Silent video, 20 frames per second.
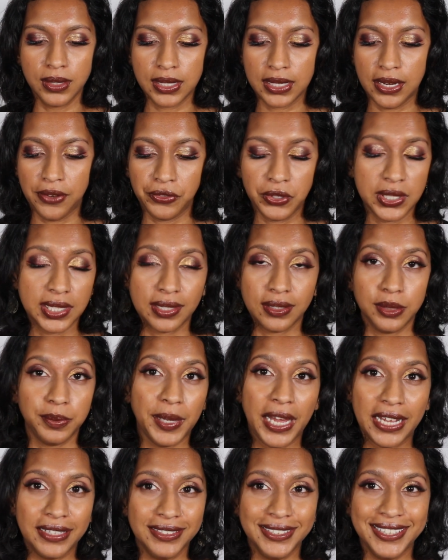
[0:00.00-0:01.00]
in every single
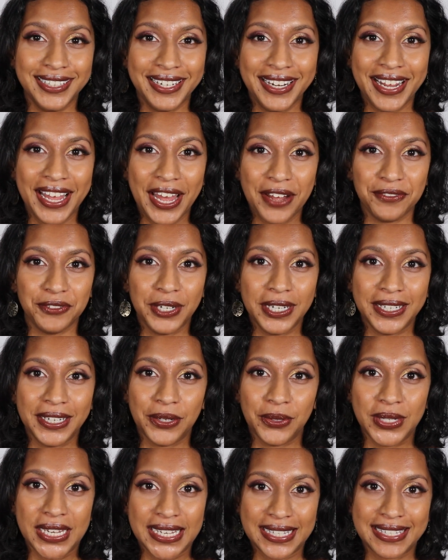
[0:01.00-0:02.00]
palette that I have right
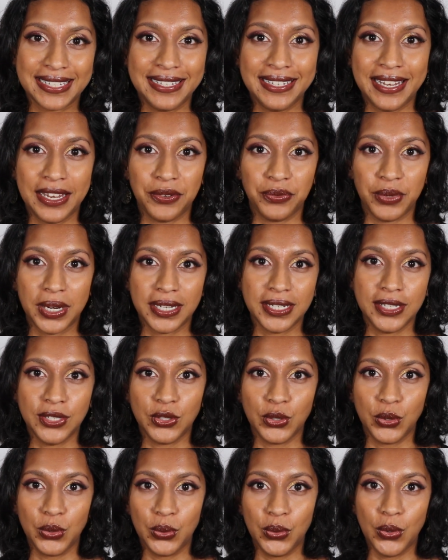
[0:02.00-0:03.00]
now tested and ready to
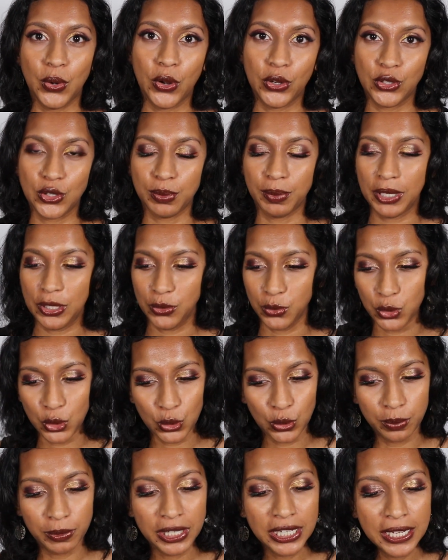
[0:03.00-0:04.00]
go onto my
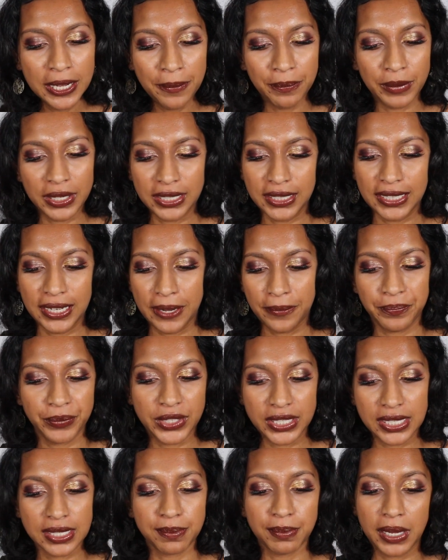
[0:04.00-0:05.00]
YouTube. But yeah,
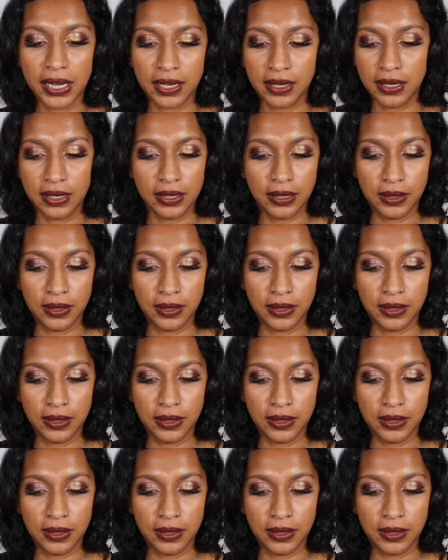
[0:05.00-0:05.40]
this is my